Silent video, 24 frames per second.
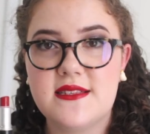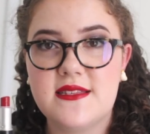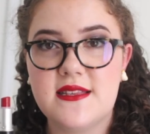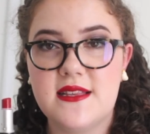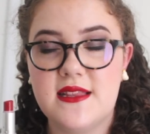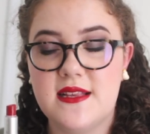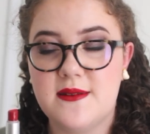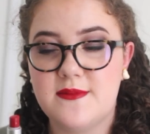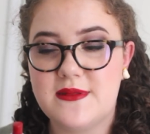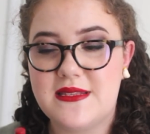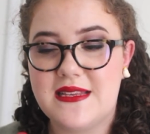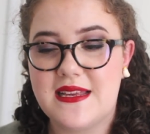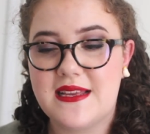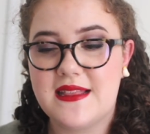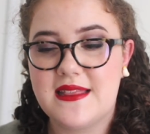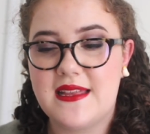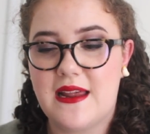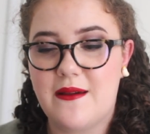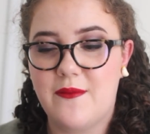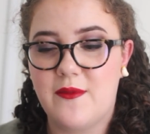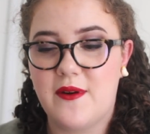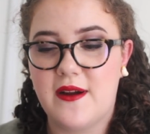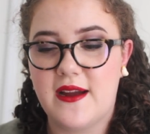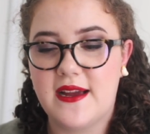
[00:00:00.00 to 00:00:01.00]
is the lipstick
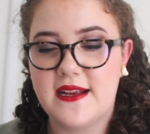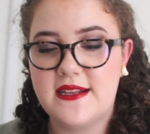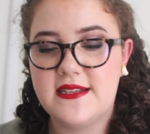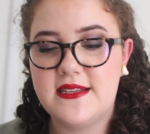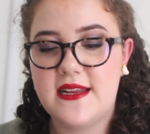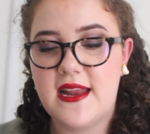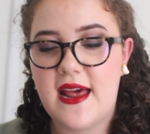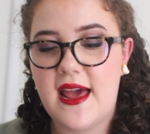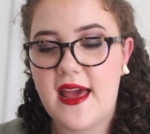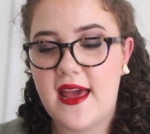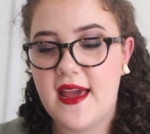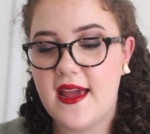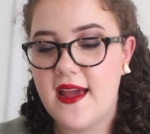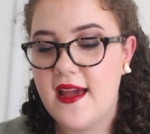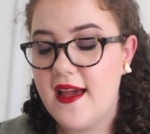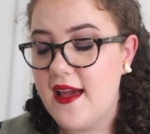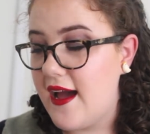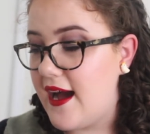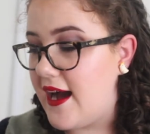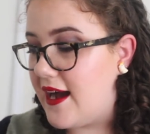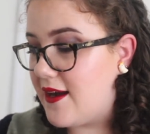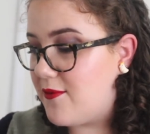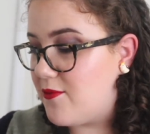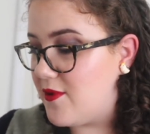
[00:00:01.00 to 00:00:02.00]
that I'm wearing today.
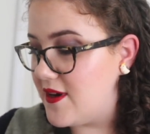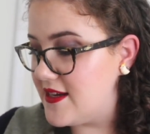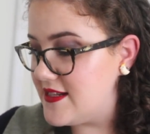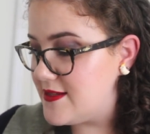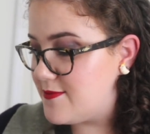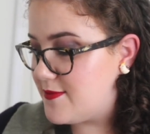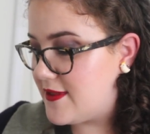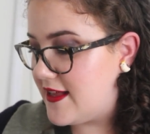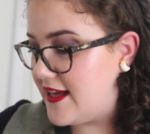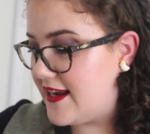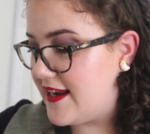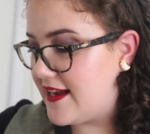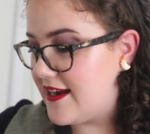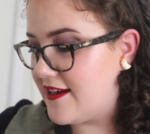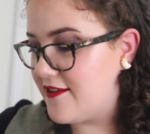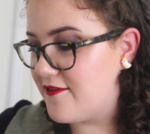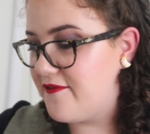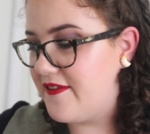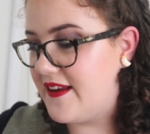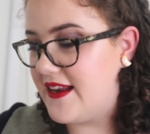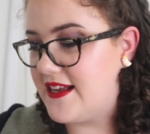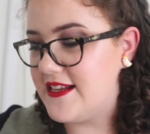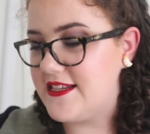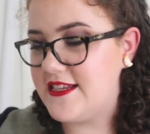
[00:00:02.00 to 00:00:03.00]
I was planning on
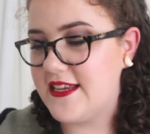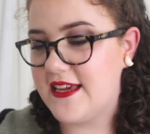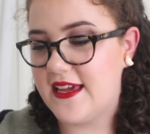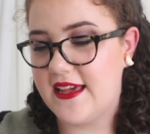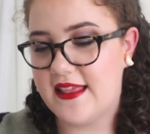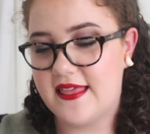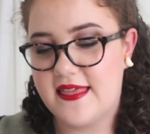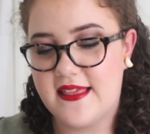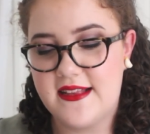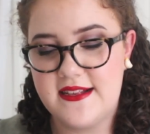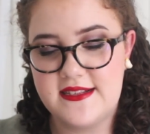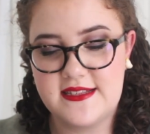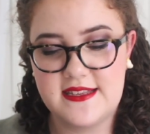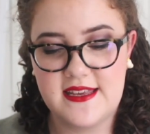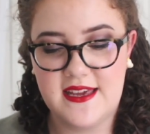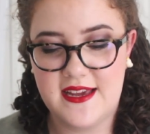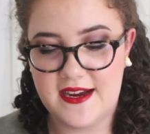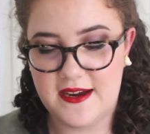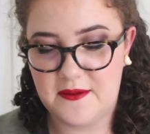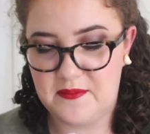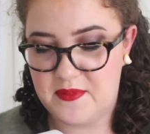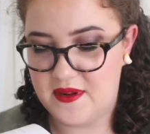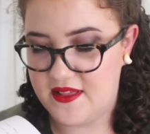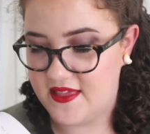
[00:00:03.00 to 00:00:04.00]
finishing it this
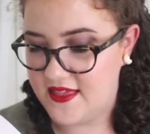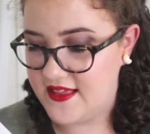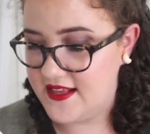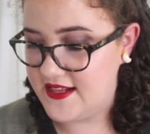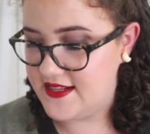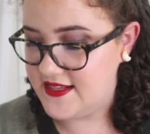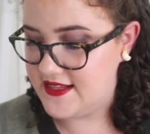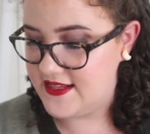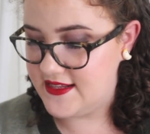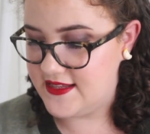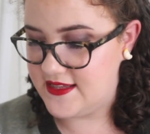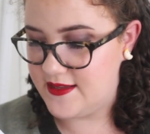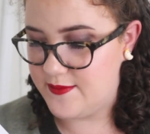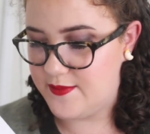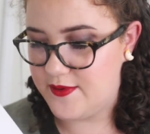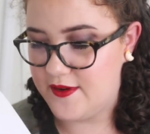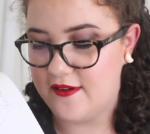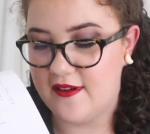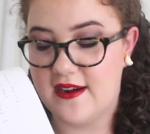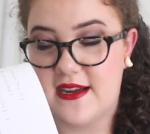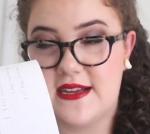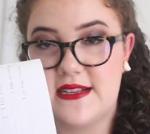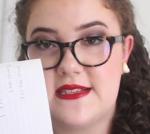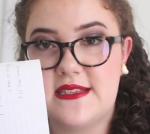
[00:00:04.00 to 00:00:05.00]
year, but this is the
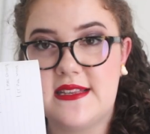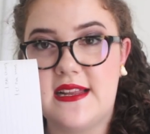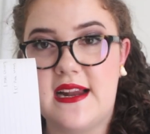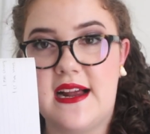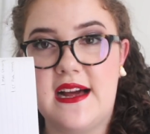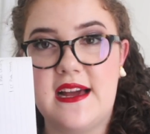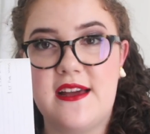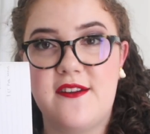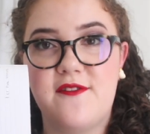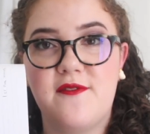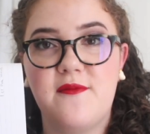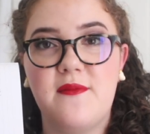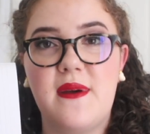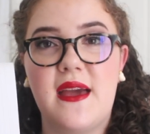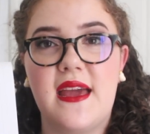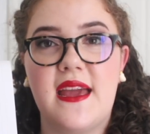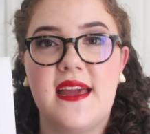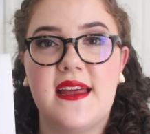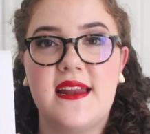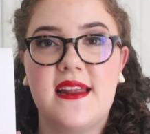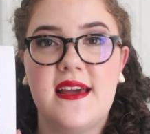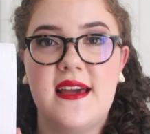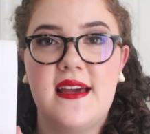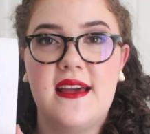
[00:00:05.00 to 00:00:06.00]
progress that I have
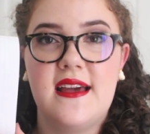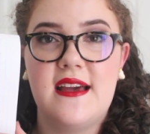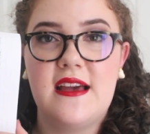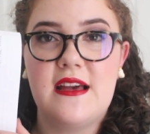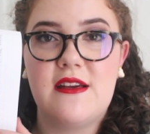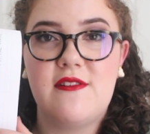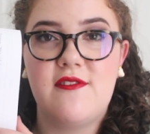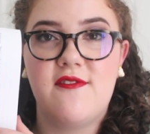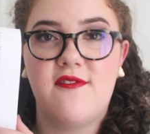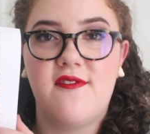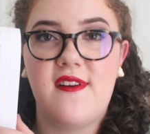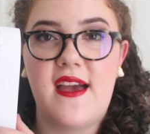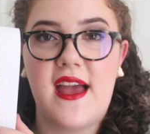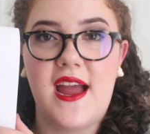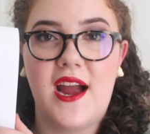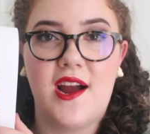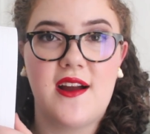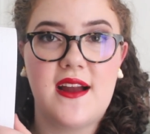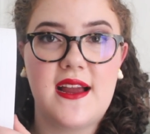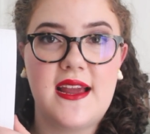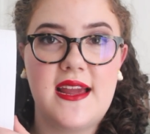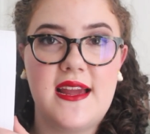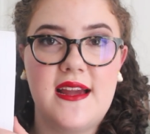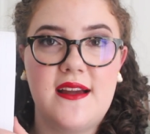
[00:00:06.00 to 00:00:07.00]
made.
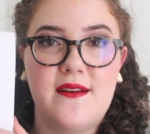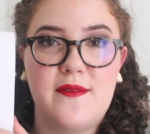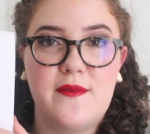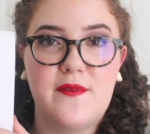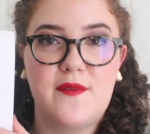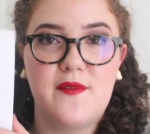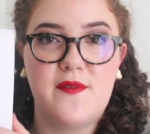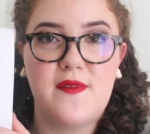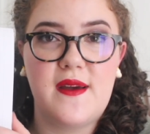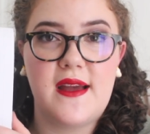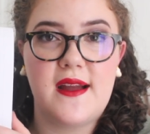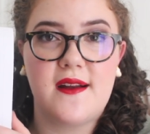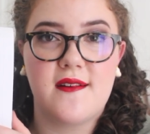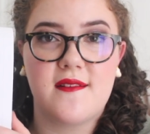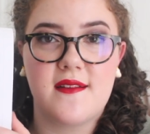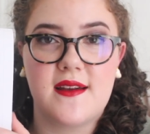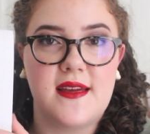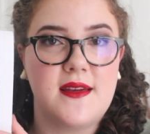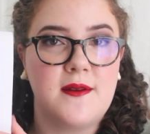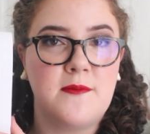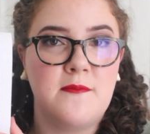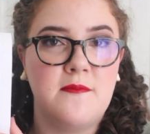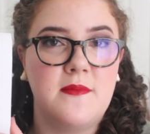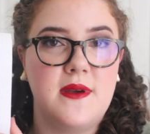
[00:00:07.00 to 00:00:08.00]
Very,
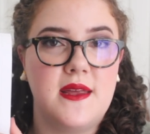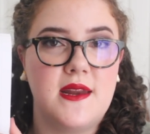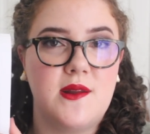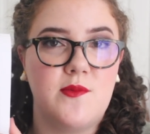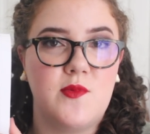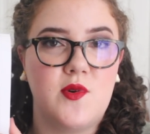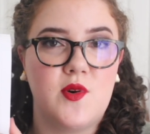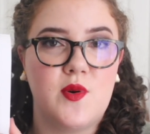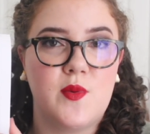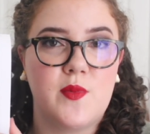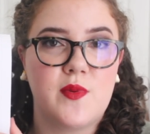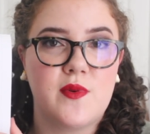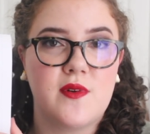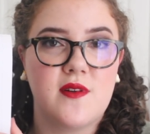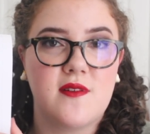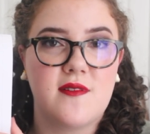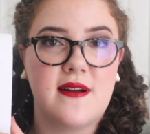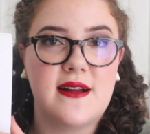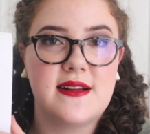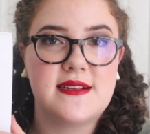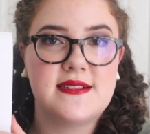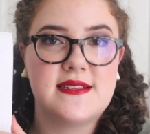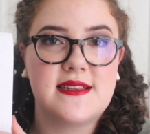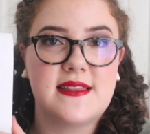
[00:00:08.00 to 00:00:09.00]
very minimal
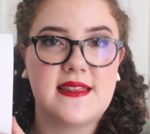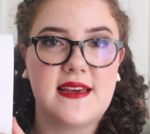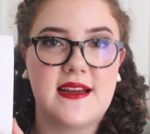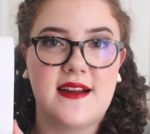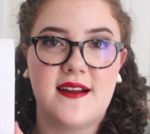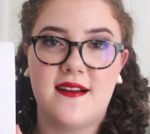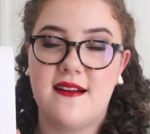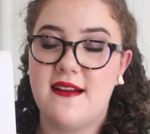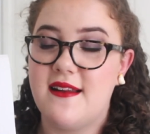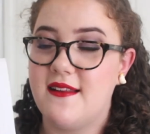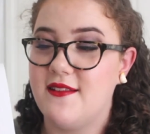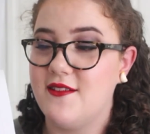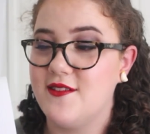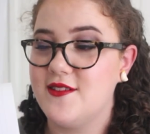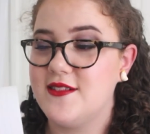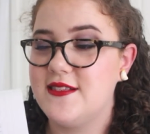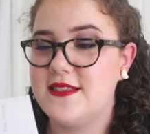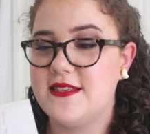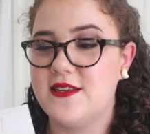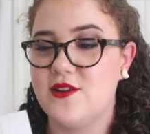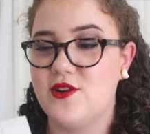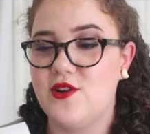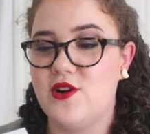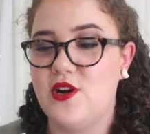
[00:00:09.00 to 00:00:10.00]
progress there, and there's
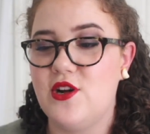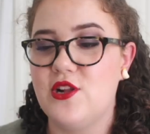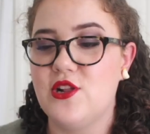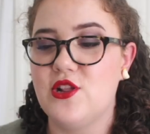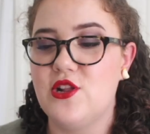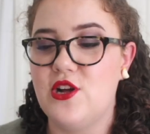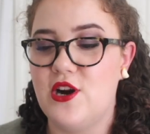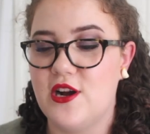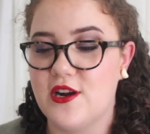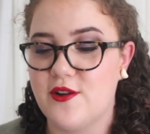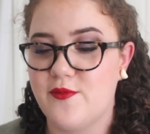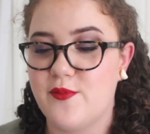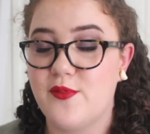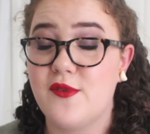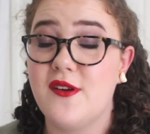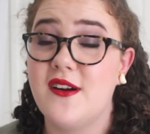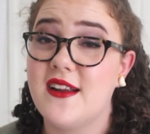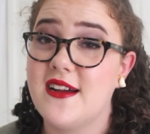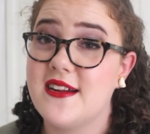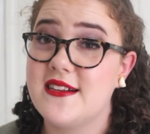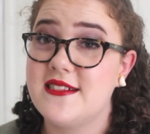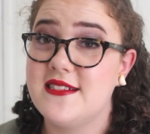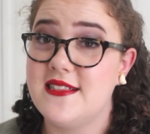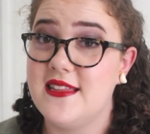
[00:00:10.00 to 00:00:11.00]
still a lot of
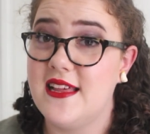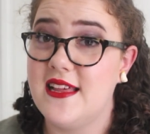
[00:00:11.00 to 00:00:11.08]
product